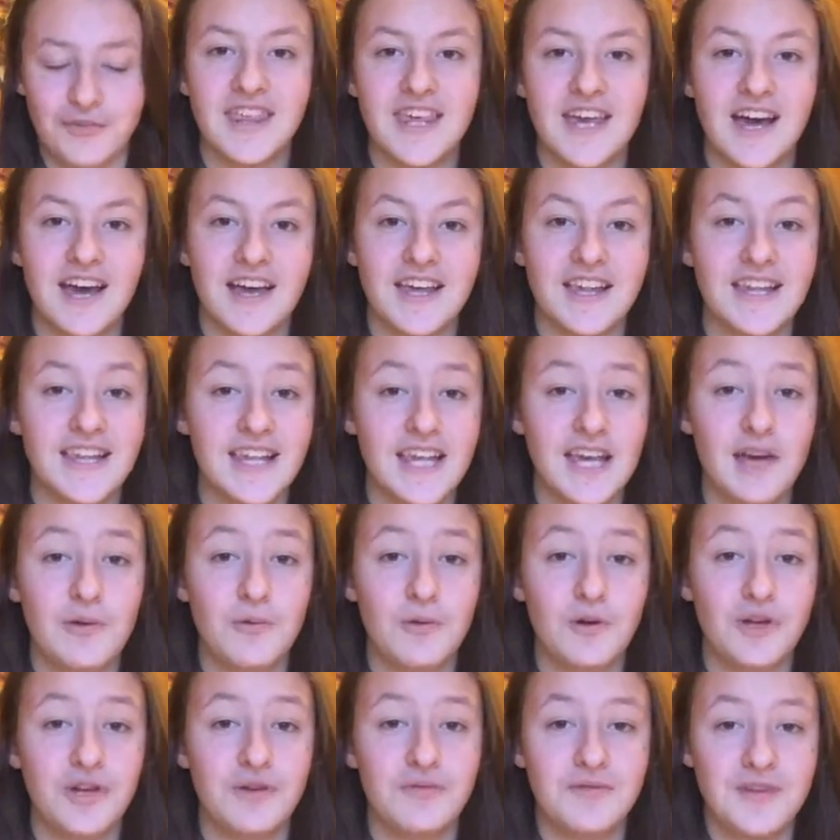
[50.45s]
the I see
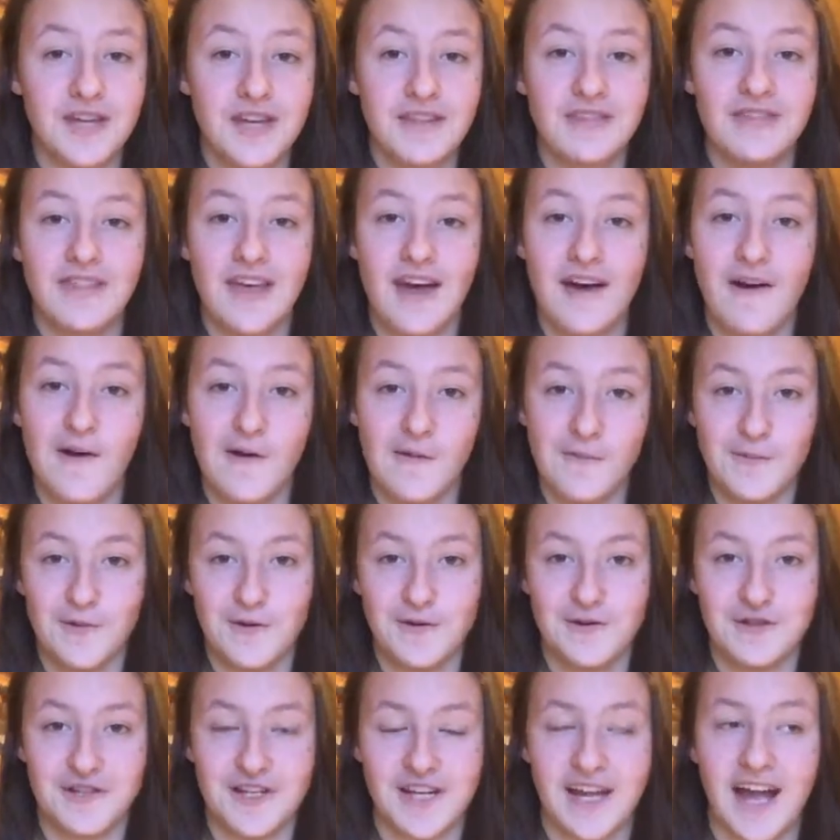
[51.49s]
what you did there
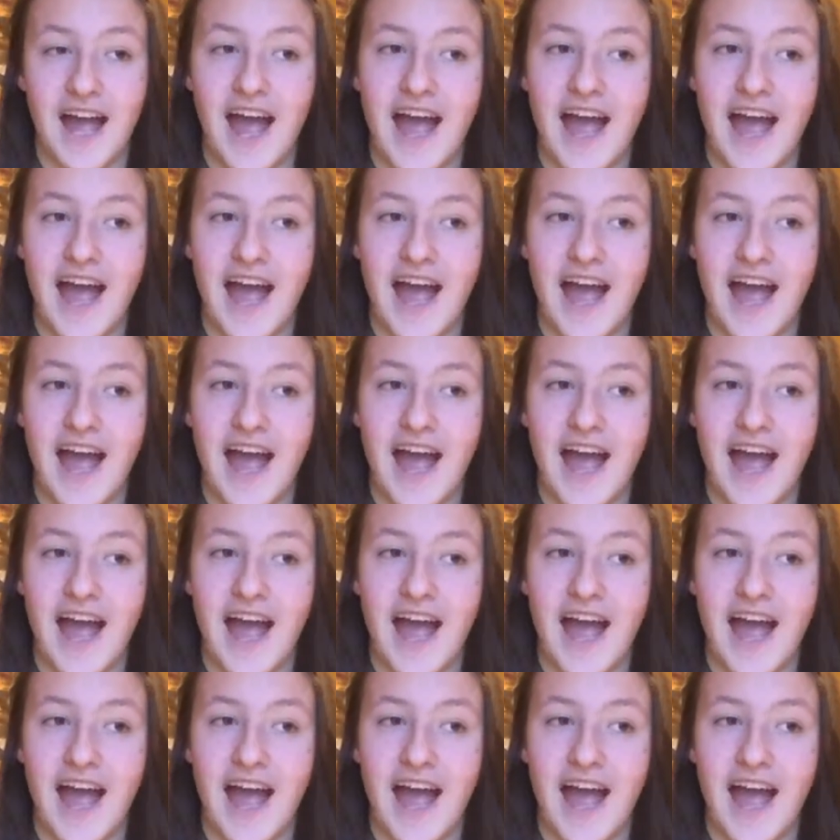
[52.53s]
emoji.